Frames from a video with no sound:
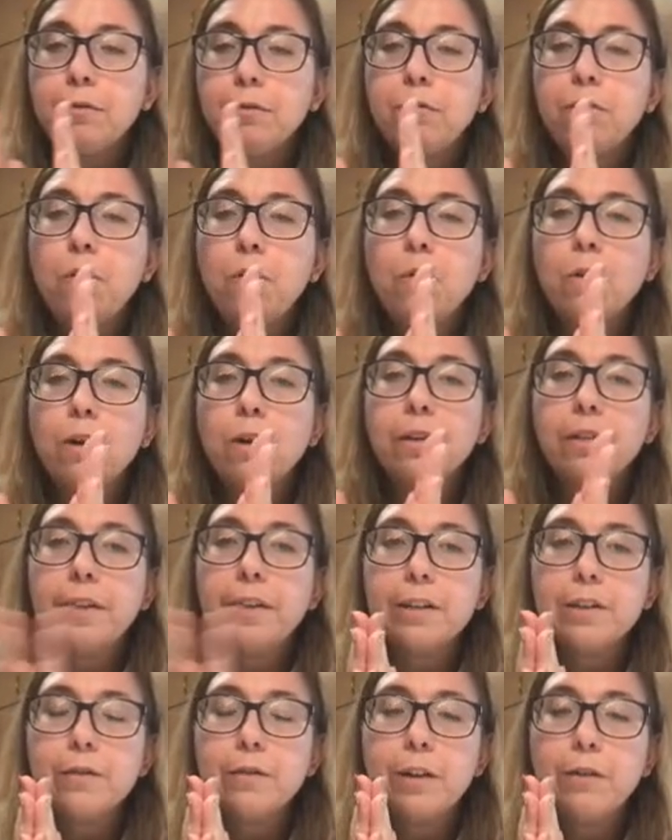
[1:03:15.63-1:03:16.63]
for
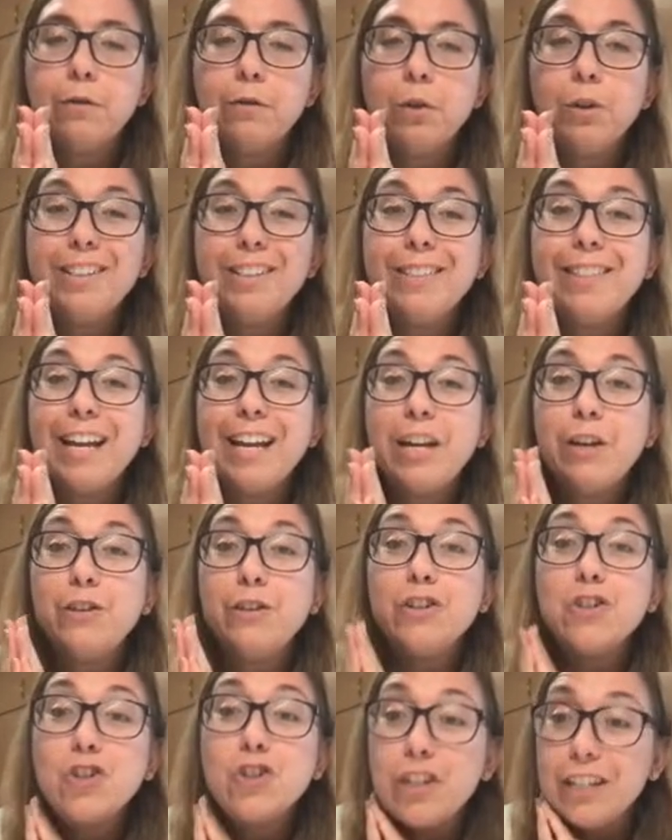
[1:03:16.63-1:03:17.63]
this fun fold, and thank you
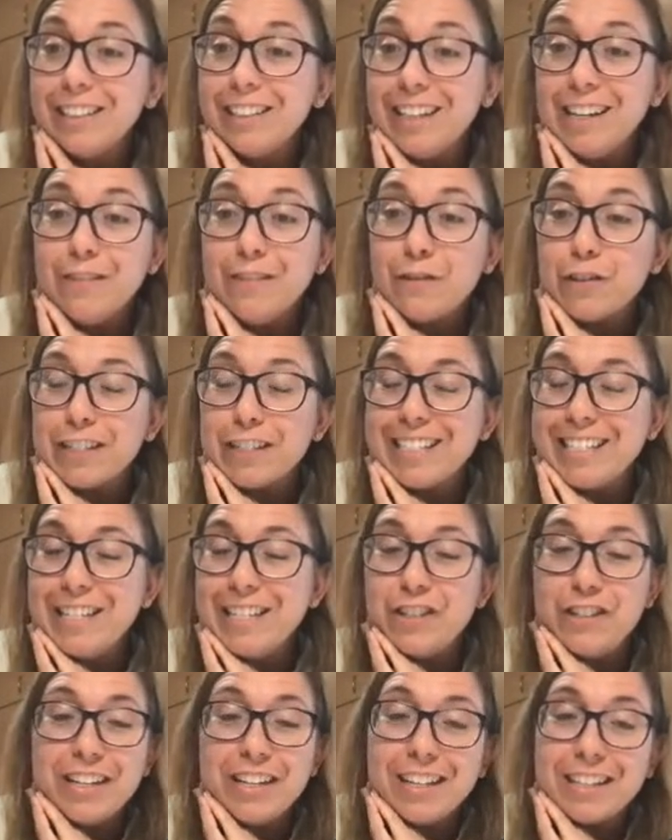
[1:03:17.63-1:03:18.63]
to Sheila for
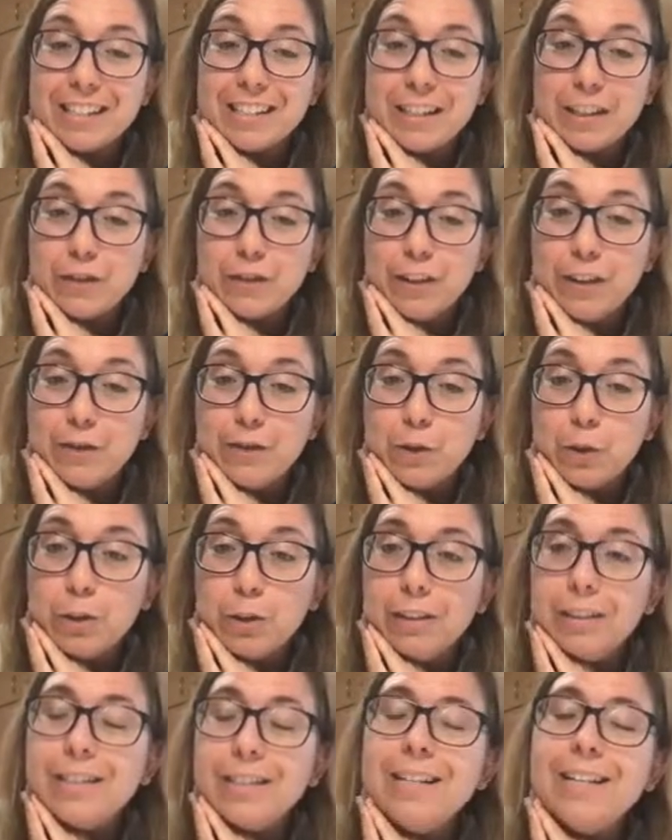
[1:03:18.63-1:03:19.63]
teaching us this fun
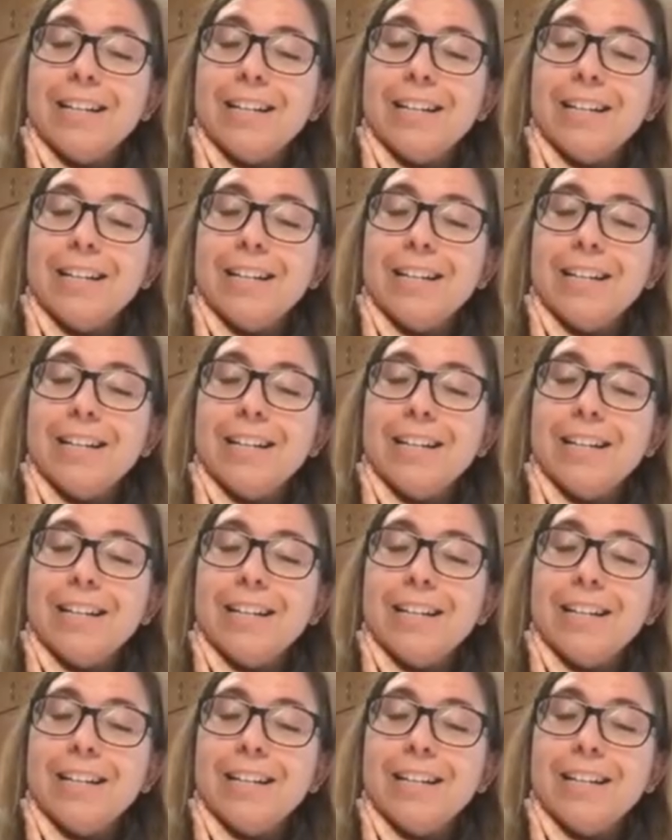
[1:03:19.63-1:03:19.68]
fold.